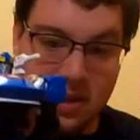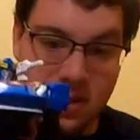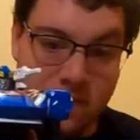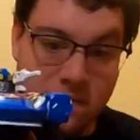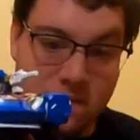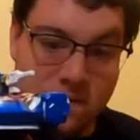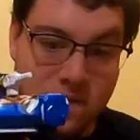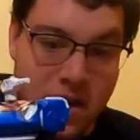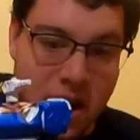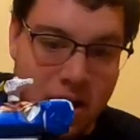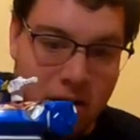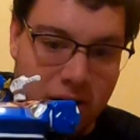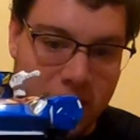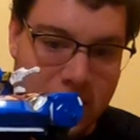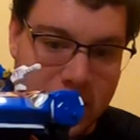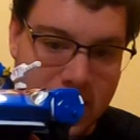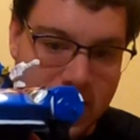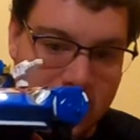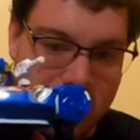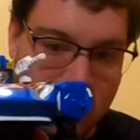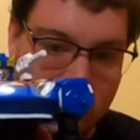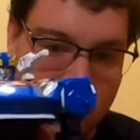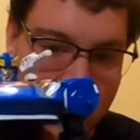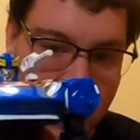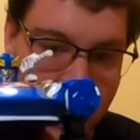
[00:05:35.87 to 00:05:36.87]
is a very
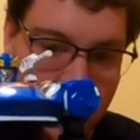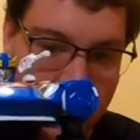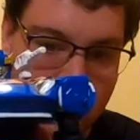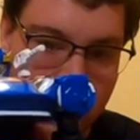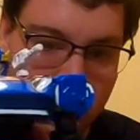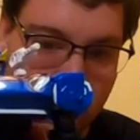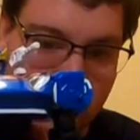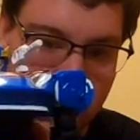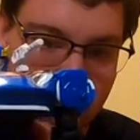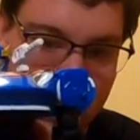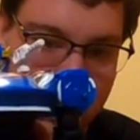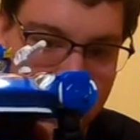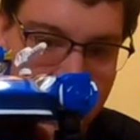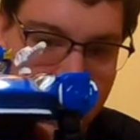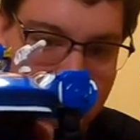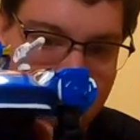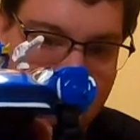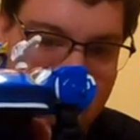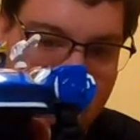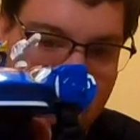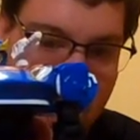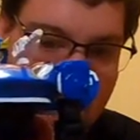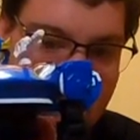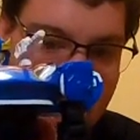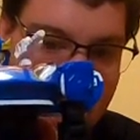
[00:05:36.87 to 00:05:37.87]
nice smokescreen.
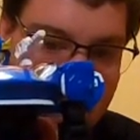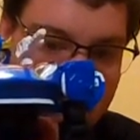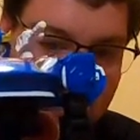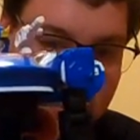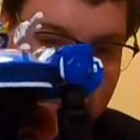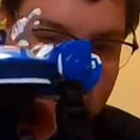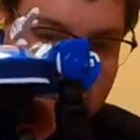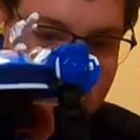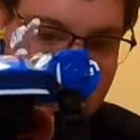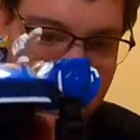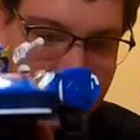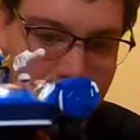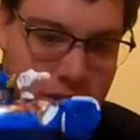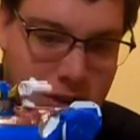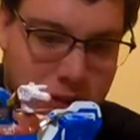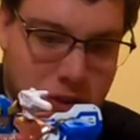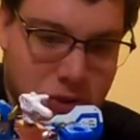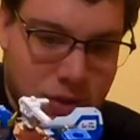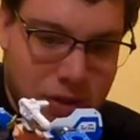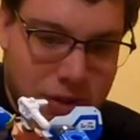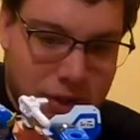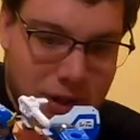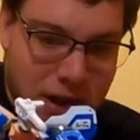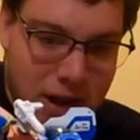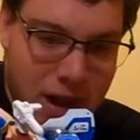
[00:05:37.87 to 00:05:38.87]
I personally
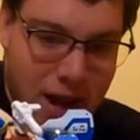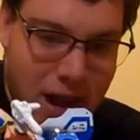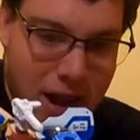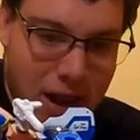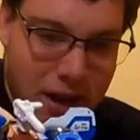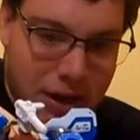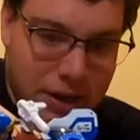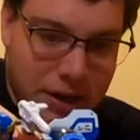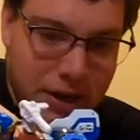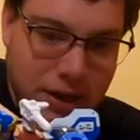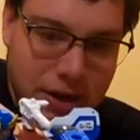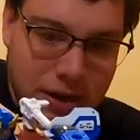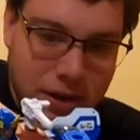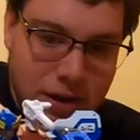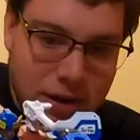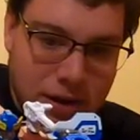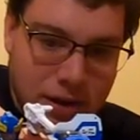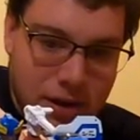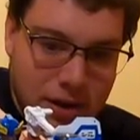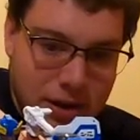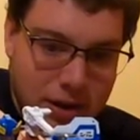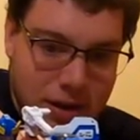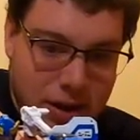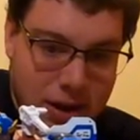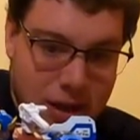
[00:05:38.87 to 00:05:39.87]
enjoy the color,
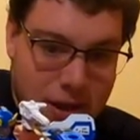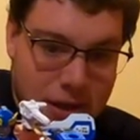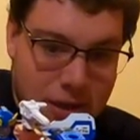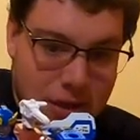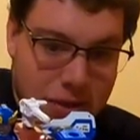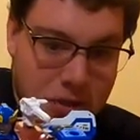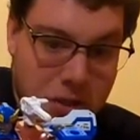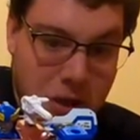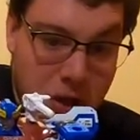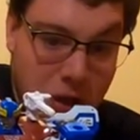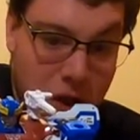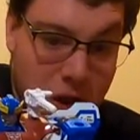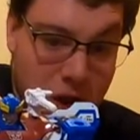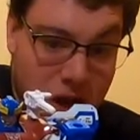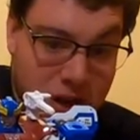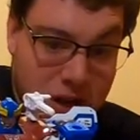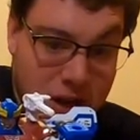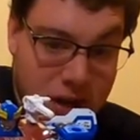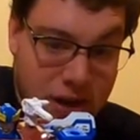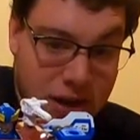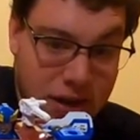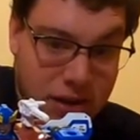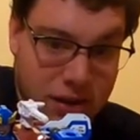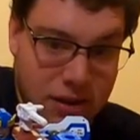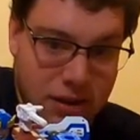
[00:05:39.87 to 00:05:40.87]
the
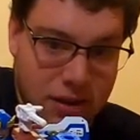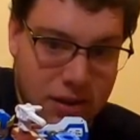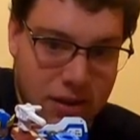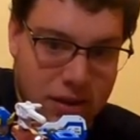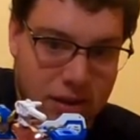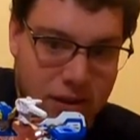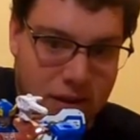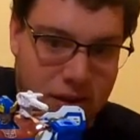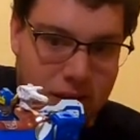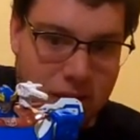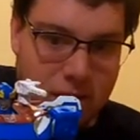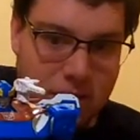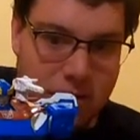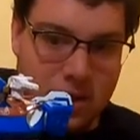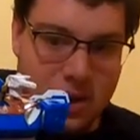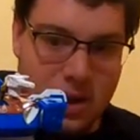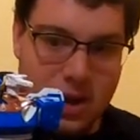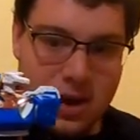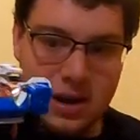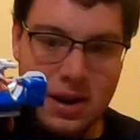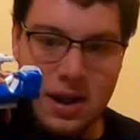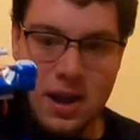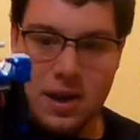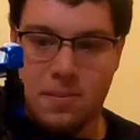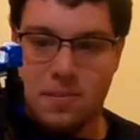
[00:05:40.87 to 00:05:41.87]
look,
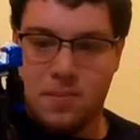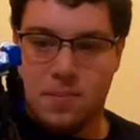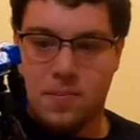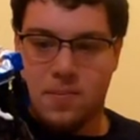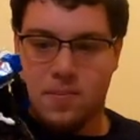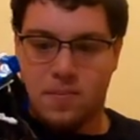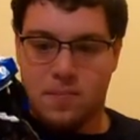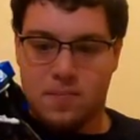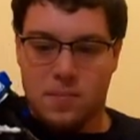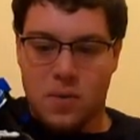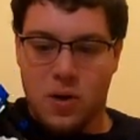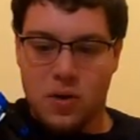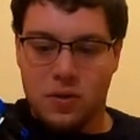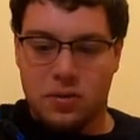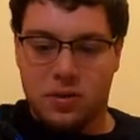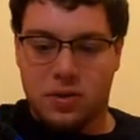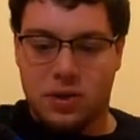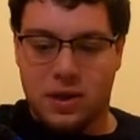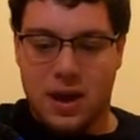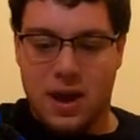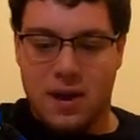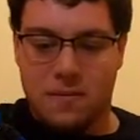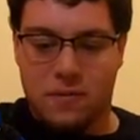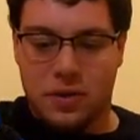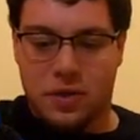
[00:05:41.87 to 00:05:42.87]
and
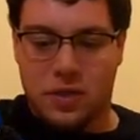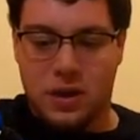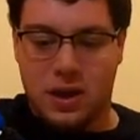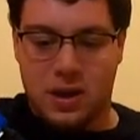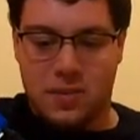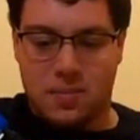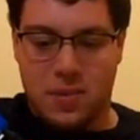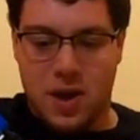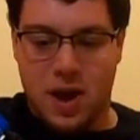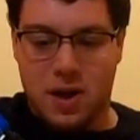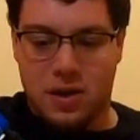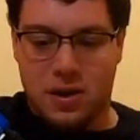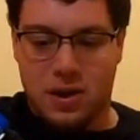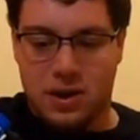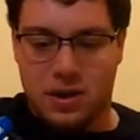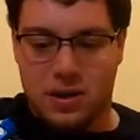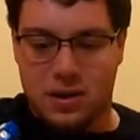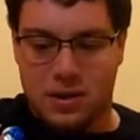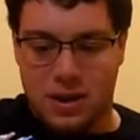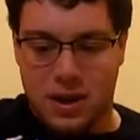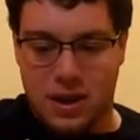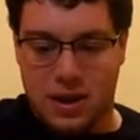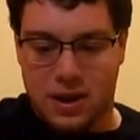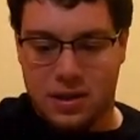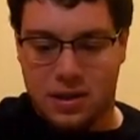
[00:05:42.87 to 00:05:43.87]
mostly everything about it.
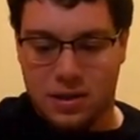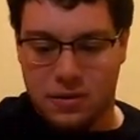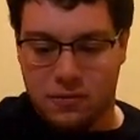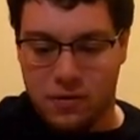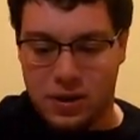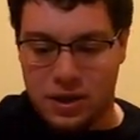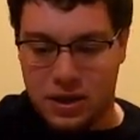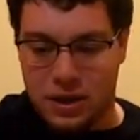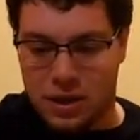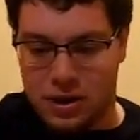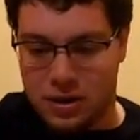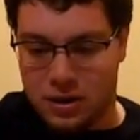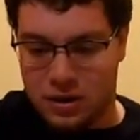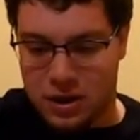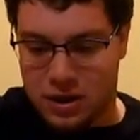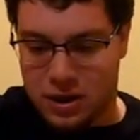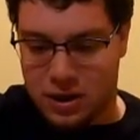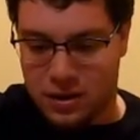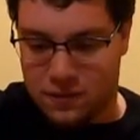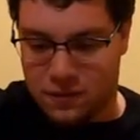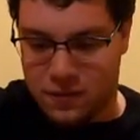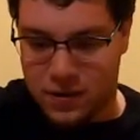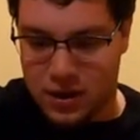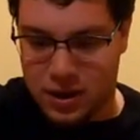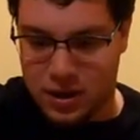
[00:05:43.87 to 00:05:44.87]
Like, it's a really good
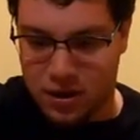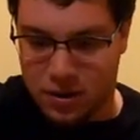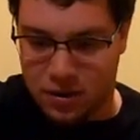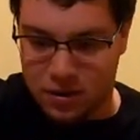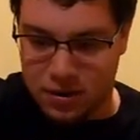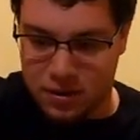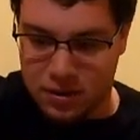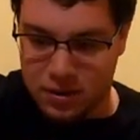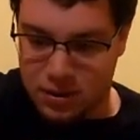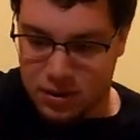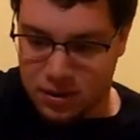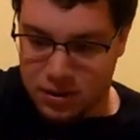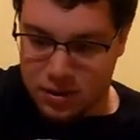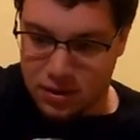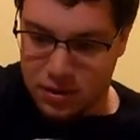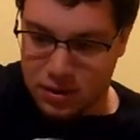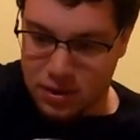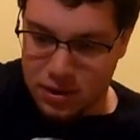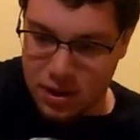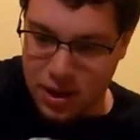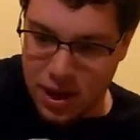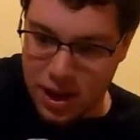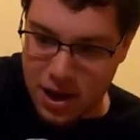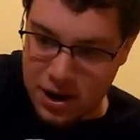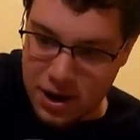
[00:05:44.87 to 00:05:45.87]
looking figure.
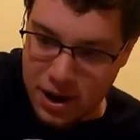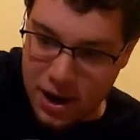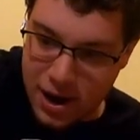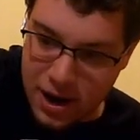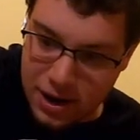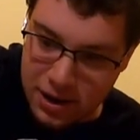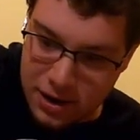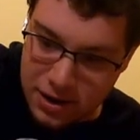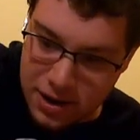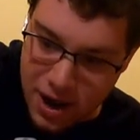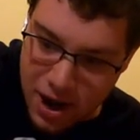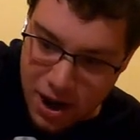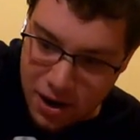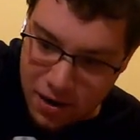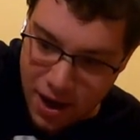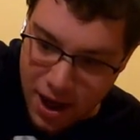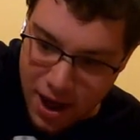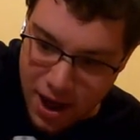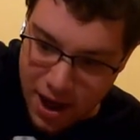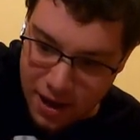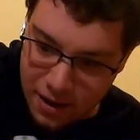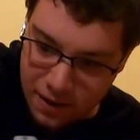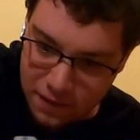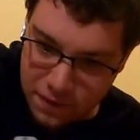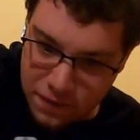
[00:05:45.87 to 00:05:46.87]
And I now
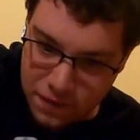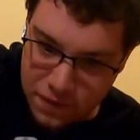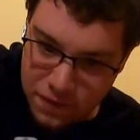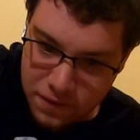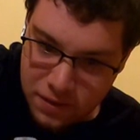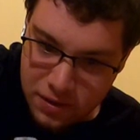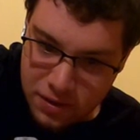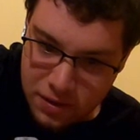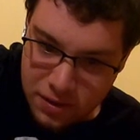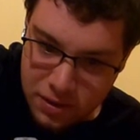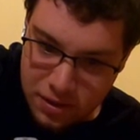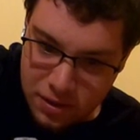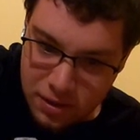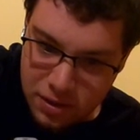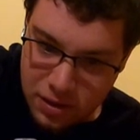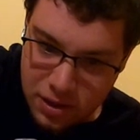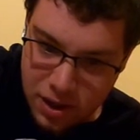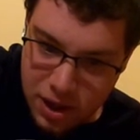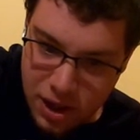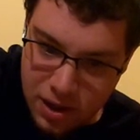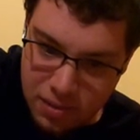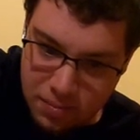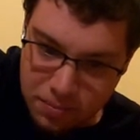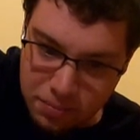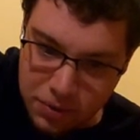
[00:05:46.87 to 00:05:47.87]
have
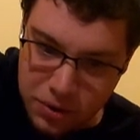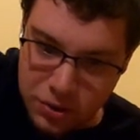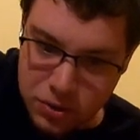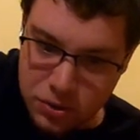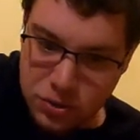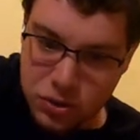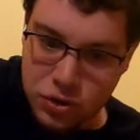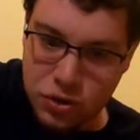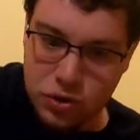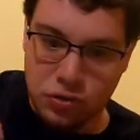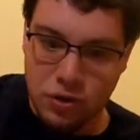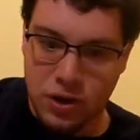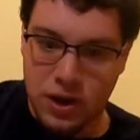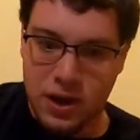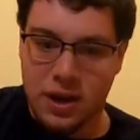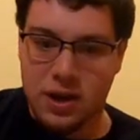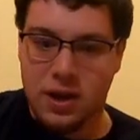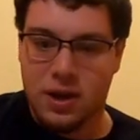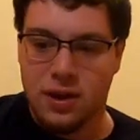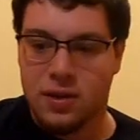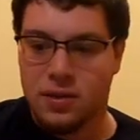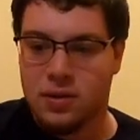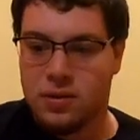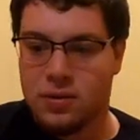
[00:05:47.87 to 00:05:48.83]
Blue Streak